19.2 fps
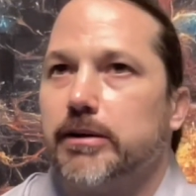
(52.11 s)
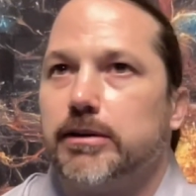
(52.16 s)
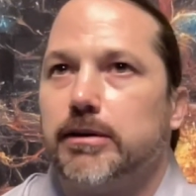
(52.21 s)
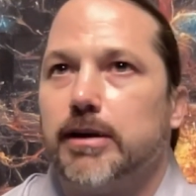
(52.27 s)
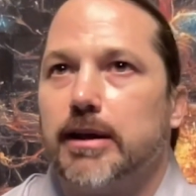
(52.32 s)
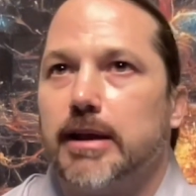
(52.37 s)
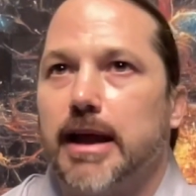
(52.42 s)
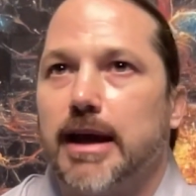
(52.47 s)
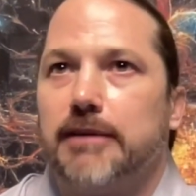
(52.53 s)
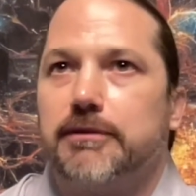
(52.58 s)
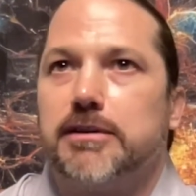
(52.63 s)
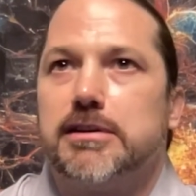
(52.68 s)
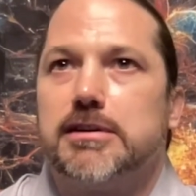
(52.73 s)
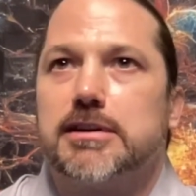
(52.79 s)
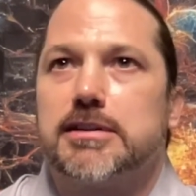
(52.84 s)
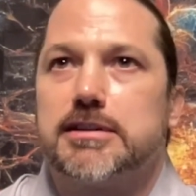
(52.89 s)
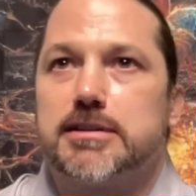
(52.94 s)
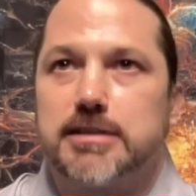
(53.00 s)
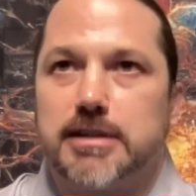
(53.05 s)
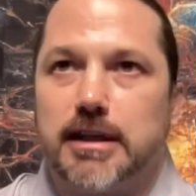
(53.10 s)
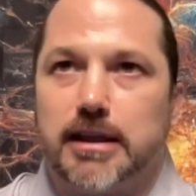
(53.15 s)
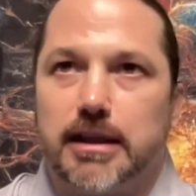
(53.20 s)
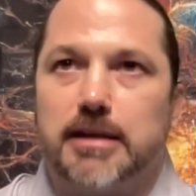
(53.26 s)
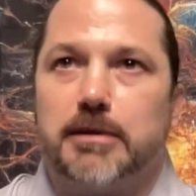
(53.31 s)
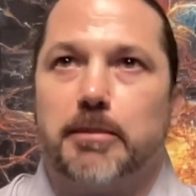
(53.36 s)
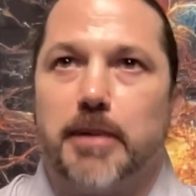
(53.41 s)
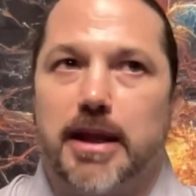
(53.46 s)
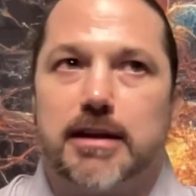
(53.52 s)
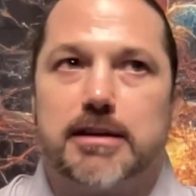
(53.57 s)
You didn't have to just sit
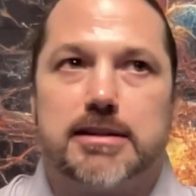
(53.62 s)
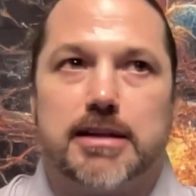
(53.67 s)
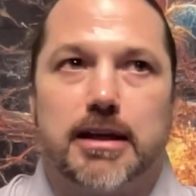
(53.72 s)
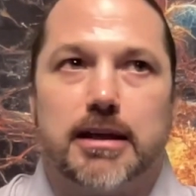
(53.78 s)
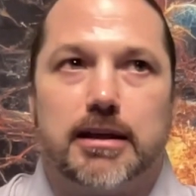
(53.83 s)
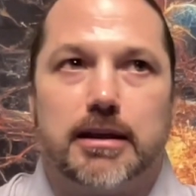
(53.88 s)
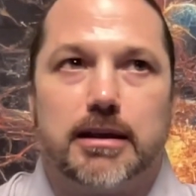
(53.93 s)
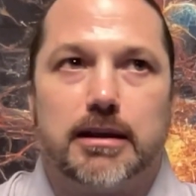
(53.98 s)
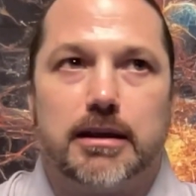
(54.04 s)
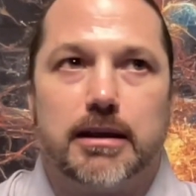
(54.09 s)
and meditate,